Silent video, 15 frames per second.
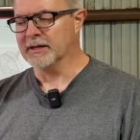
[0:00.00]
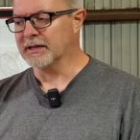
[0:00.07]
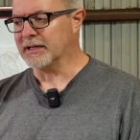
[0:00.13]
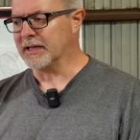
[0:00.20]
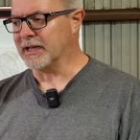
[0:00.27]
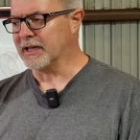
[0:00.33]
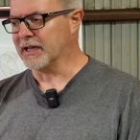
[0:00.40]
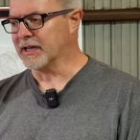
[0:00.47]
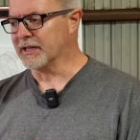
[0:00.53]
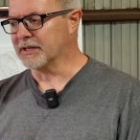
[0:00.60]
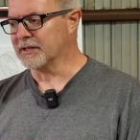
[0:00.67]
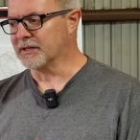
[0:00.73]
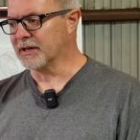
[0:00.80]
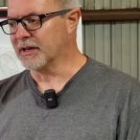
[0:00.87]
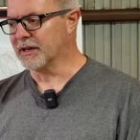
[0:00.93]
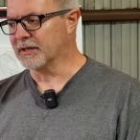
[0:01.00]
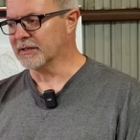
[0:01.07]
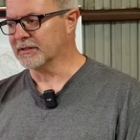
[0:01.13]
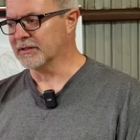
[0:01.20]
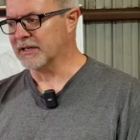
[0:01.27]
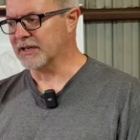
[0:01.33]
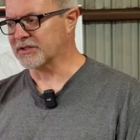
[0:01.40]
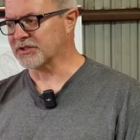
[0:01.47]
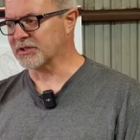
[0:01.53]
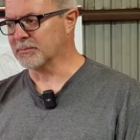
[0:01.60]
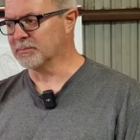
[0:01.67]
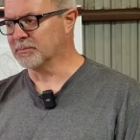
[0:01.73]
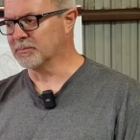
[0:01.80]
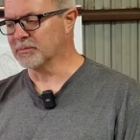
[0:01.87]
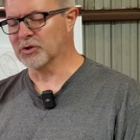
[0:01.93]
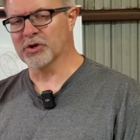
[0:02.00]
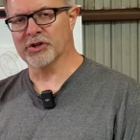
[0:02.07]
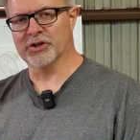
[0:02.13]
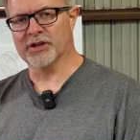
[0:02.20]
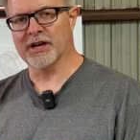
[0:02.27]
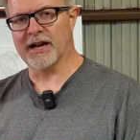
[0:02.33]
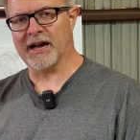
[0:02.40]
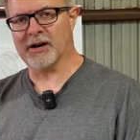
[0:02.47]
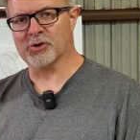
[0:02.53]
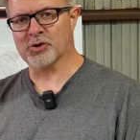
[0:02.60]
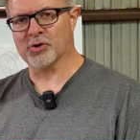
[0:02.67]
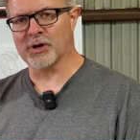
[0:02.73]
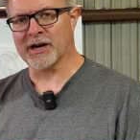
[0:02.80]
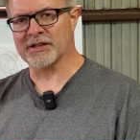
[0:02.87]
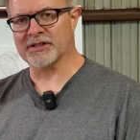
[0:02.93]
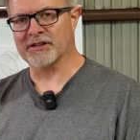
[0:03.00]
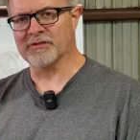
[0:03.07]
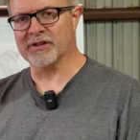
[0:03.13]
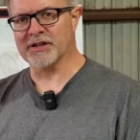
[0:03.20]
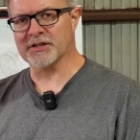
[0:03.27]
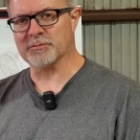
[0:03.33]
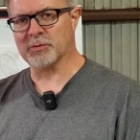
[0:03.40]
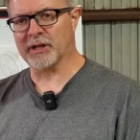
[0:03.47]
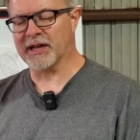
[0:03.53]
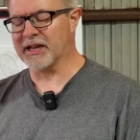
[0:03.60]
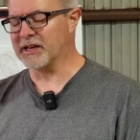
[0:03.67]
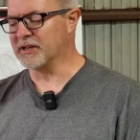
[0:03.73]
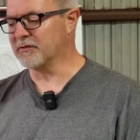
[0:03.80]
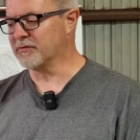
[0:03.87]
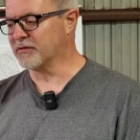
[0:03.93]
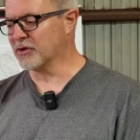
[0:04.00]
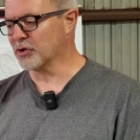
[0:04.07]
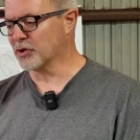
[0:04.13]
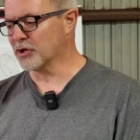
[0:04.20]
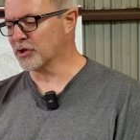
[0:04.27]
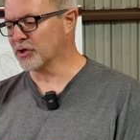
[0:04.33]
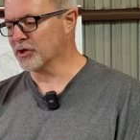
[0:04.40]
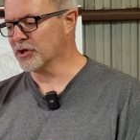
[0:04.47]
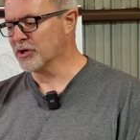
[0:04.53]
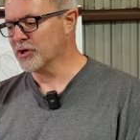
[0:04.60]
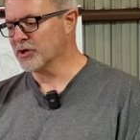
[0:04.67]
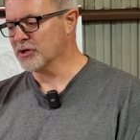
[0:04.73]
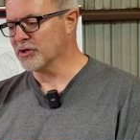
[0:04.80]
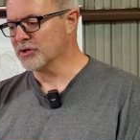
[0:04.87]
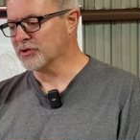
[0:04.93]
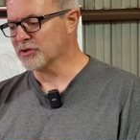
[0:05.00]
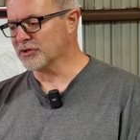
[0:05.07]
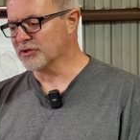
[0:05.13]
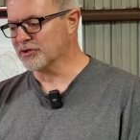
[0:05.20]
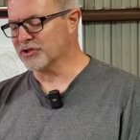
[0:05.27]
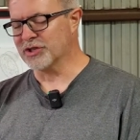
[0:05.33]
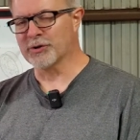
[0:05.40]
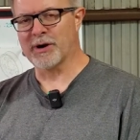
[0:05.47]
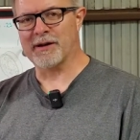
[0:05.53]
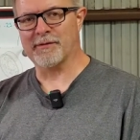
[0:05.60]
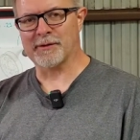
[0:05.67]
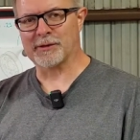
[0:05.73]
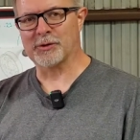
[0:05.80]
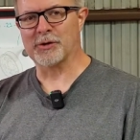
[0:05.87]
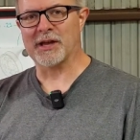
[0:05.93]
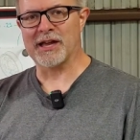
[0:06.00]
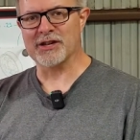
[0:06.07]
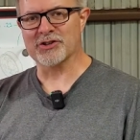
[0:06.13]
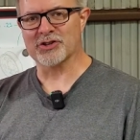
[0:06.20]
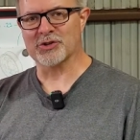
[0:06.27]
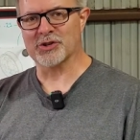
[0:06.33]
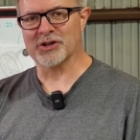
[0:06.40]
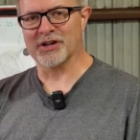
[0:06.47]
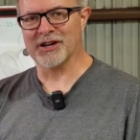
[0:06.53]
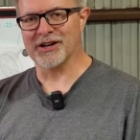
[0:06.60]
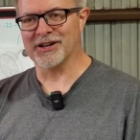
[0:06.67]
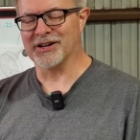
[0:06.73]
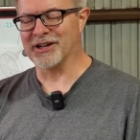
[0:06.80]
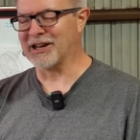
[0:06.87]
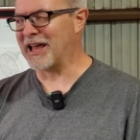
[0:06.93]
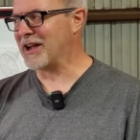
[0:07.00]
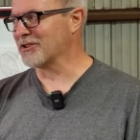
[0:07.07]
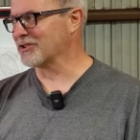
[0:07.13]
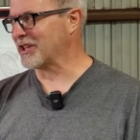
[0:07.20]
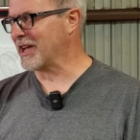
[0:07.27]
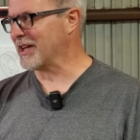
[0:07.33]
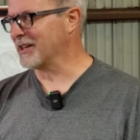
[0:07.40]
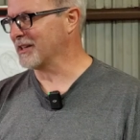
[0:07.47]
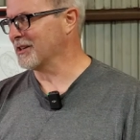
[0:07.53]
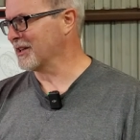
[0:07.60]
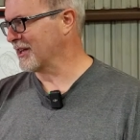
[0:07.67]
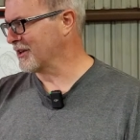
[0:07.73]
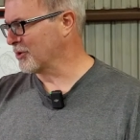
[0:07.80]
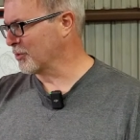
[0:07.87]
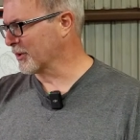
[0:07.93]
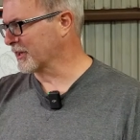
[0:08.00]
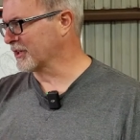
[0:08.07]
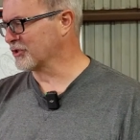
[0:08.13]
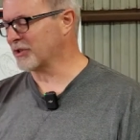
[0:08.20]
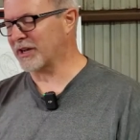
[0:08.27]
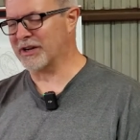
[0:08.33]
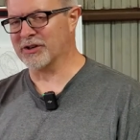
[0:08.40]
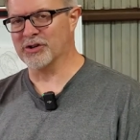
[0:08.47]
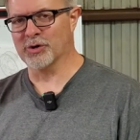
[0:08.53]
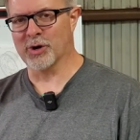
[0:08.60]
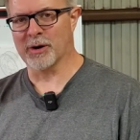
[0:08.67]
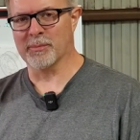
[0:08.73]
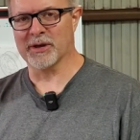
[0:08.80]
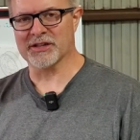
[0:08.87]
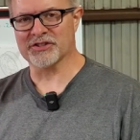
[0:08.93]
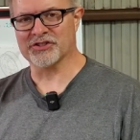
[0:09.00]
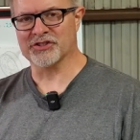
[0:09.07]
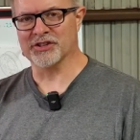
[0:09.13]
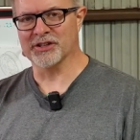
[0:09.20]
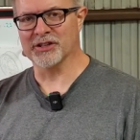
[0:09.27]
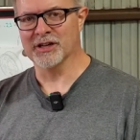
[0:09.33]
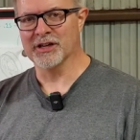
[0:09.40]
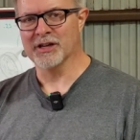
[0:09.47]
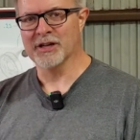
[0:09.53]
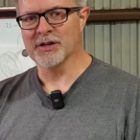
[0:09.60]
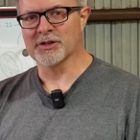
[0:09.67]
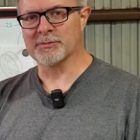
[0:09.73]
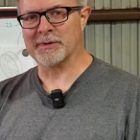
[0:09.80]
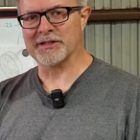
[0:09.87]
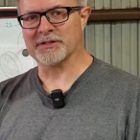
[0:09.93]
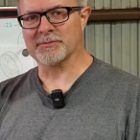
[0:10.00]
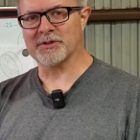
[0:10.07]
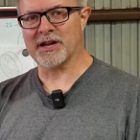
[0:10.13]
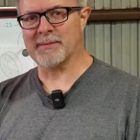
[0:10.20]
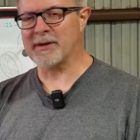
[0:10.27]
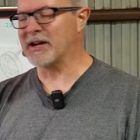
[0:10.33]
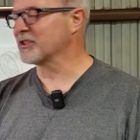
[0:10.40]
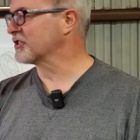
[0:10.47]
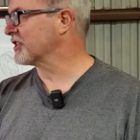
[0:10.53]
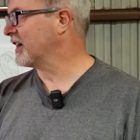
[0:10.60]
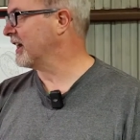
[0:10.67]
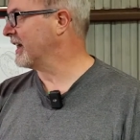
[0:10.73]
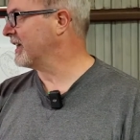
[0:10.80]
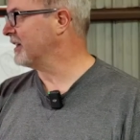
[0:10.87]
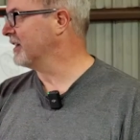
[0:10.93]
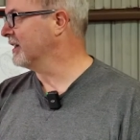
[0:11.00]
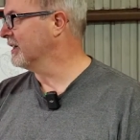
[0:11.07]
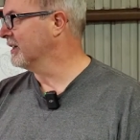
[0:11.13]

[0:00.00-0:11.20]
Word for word: and uh, has some good uh, outdoor activities planned if you're geographic location uh, allows that. I know we're going to try to do our best to spend some time outside.